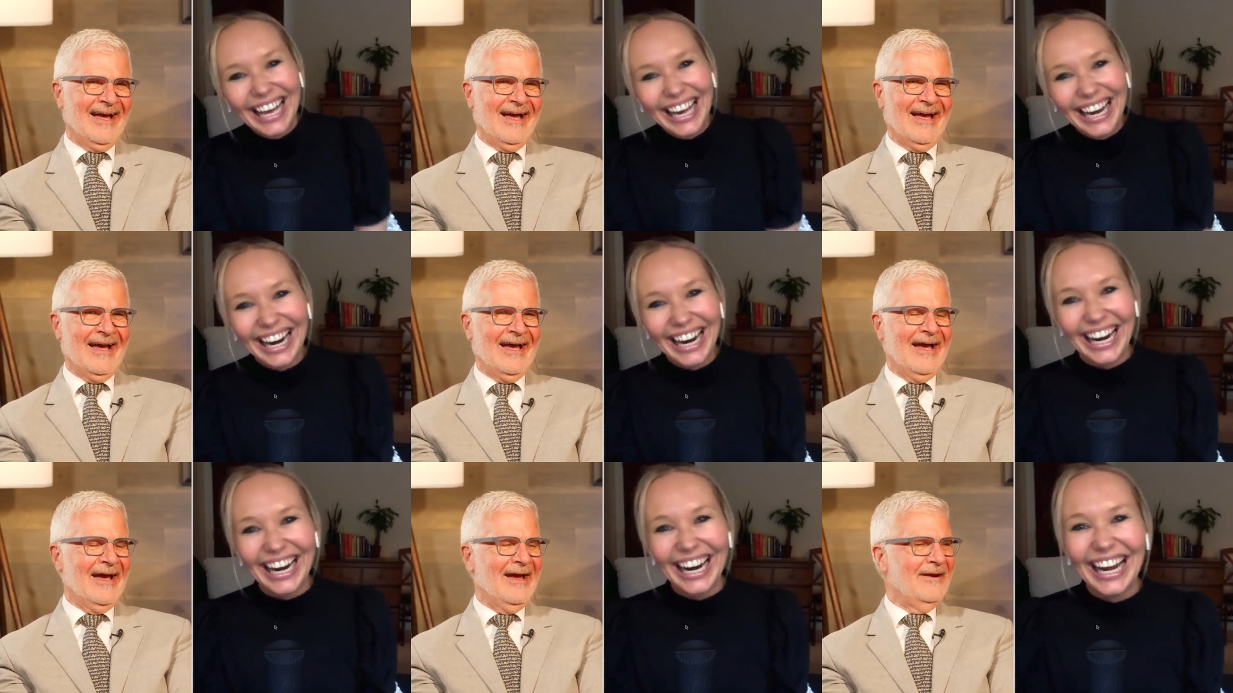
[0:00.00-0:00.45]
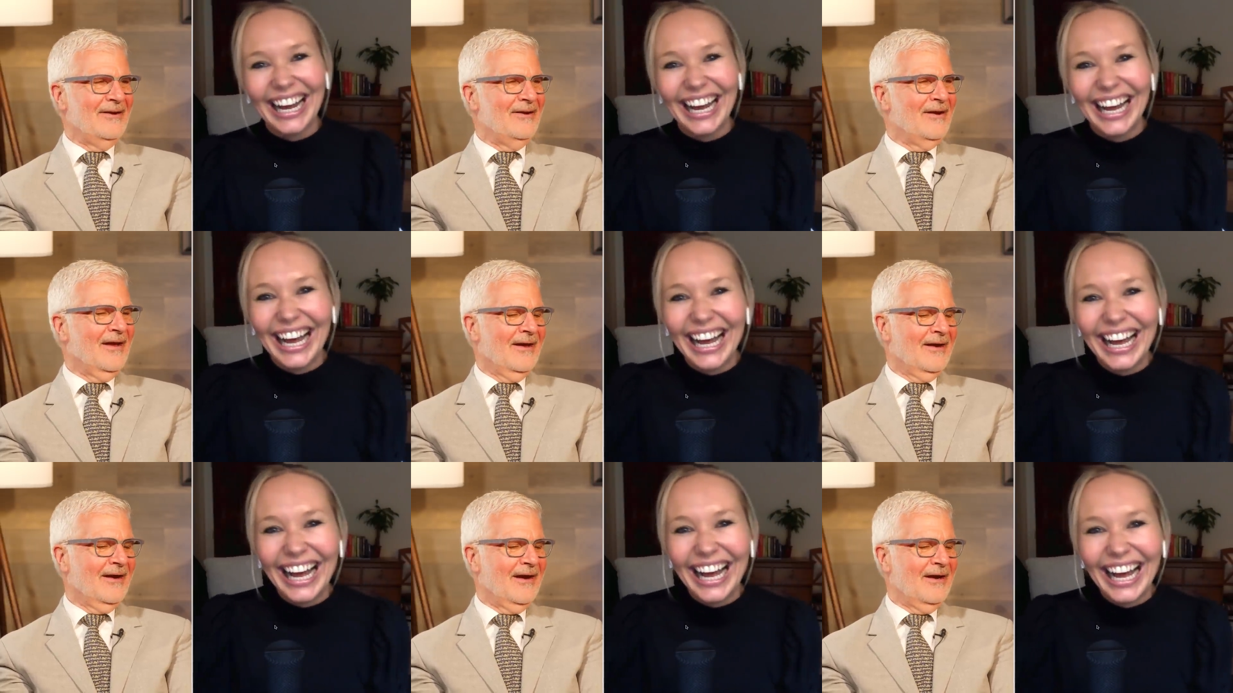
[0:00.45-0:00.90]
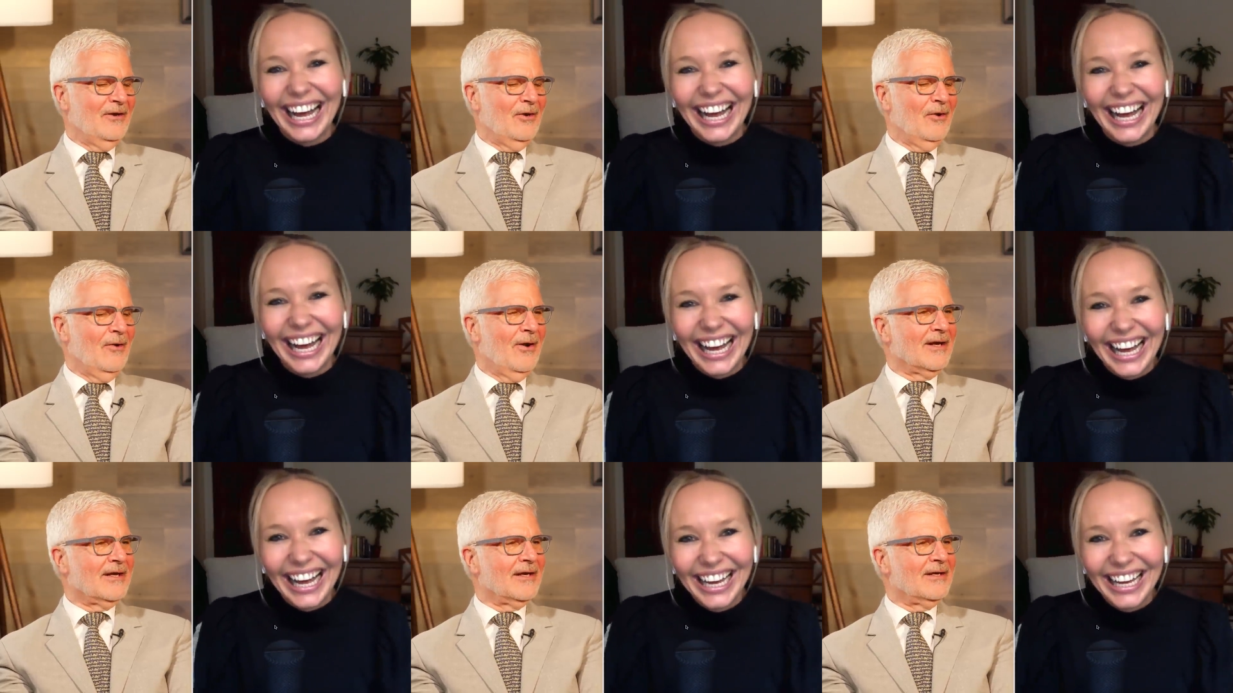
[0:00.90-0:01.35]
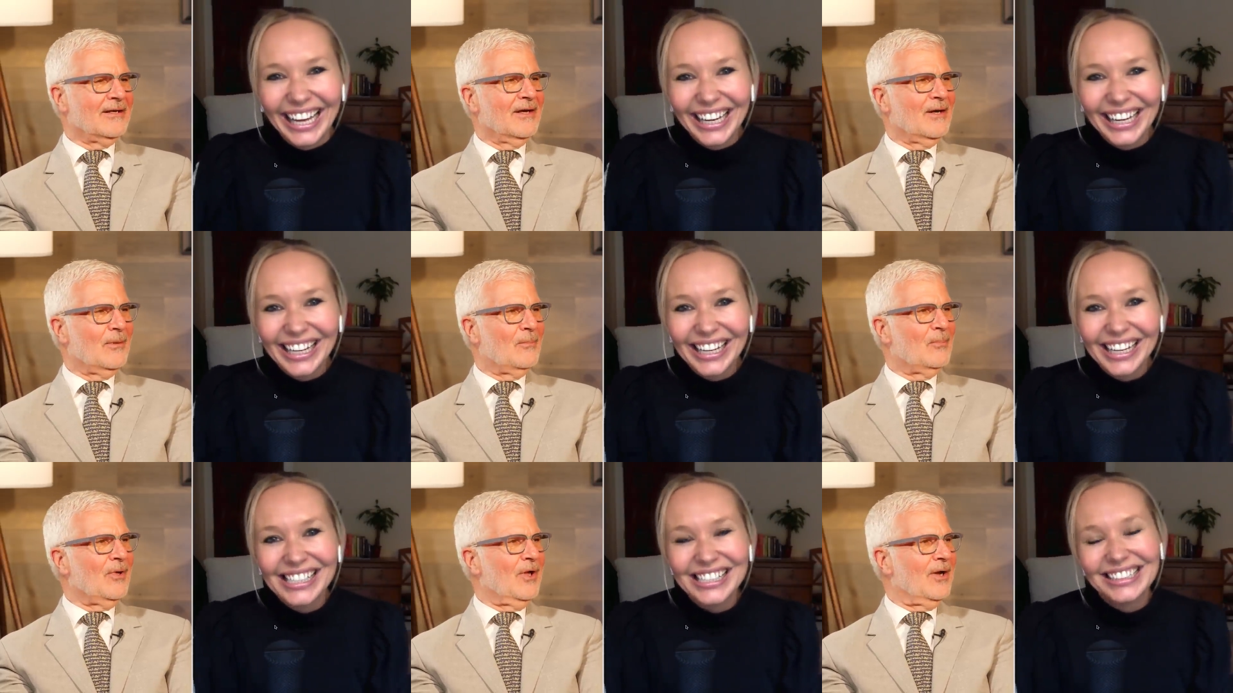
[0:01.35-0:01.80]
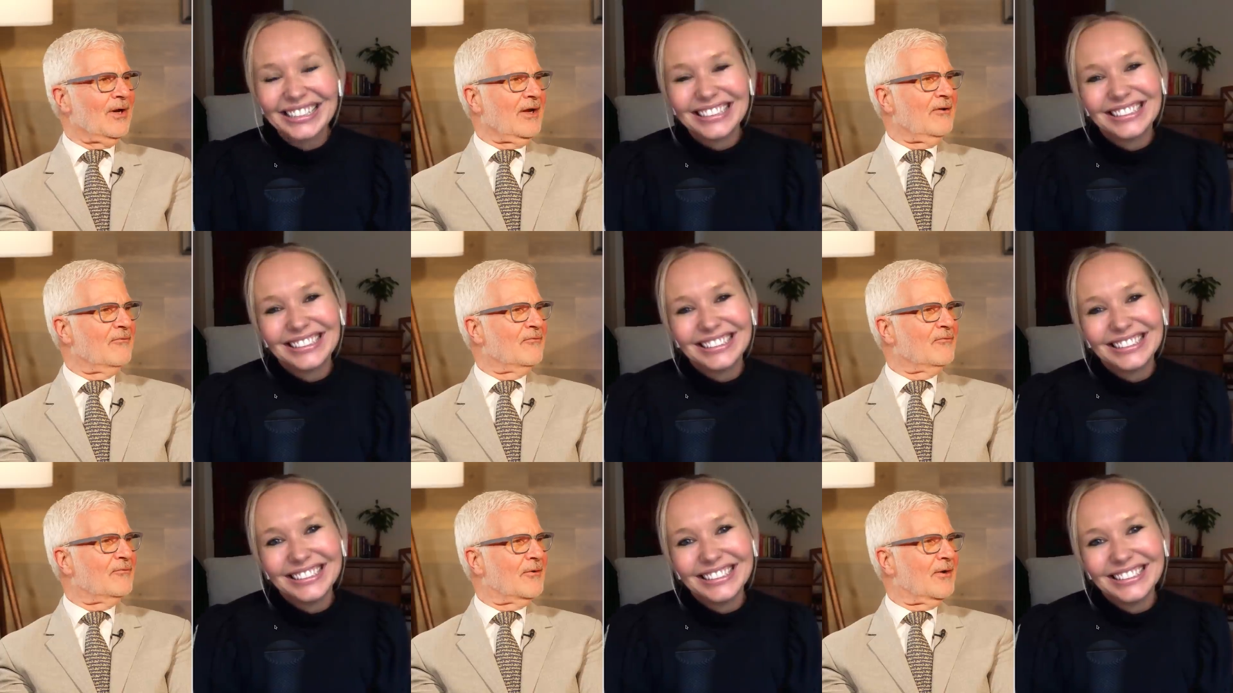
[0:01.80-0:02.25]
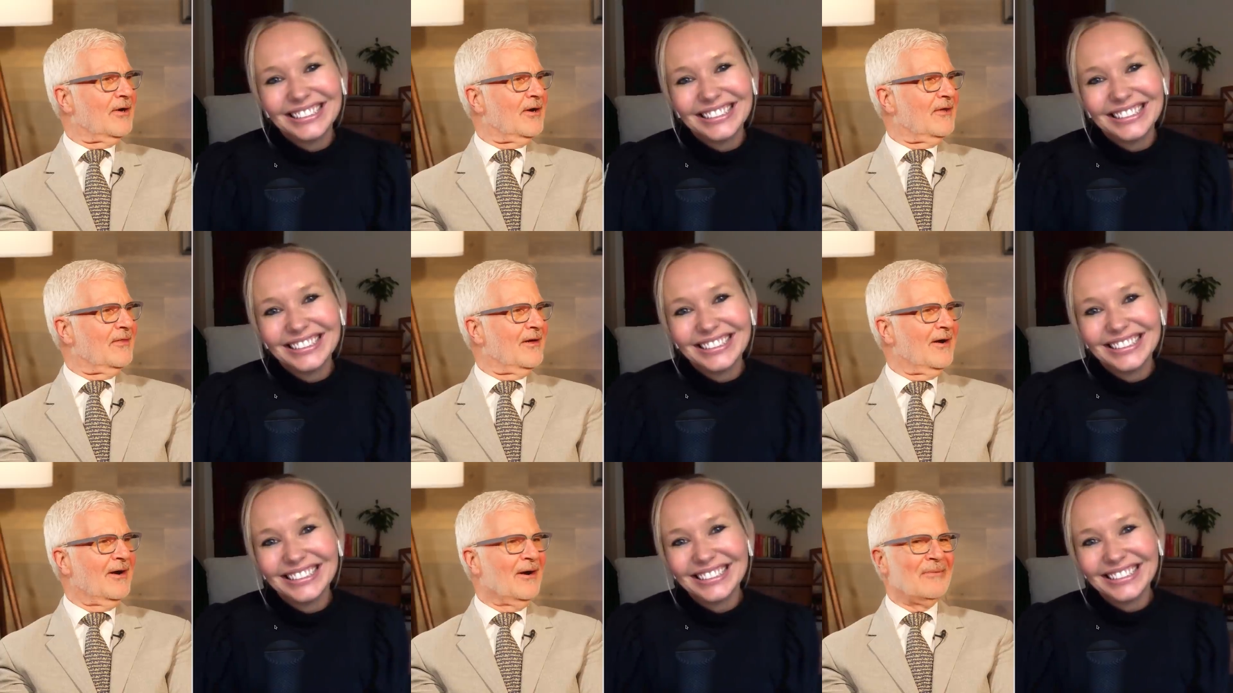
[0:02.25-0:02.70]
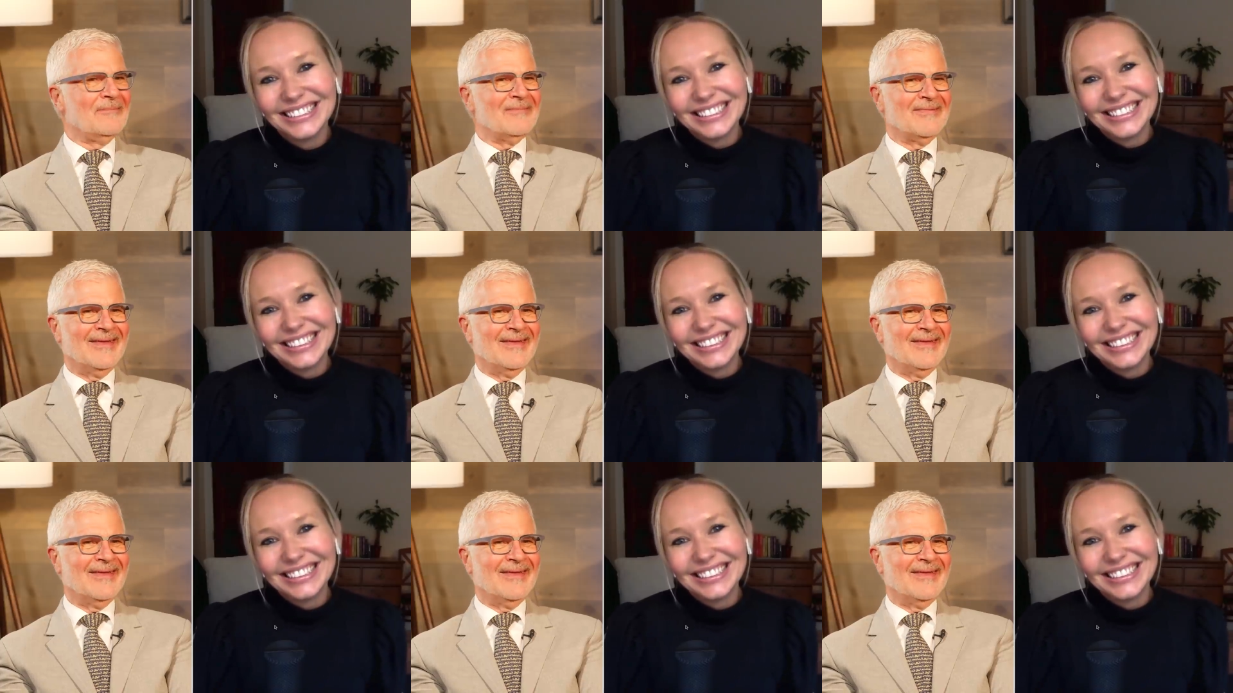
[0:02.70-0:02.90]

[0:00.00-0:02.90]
Speaker 1: I, I knew i could get a plug in for you there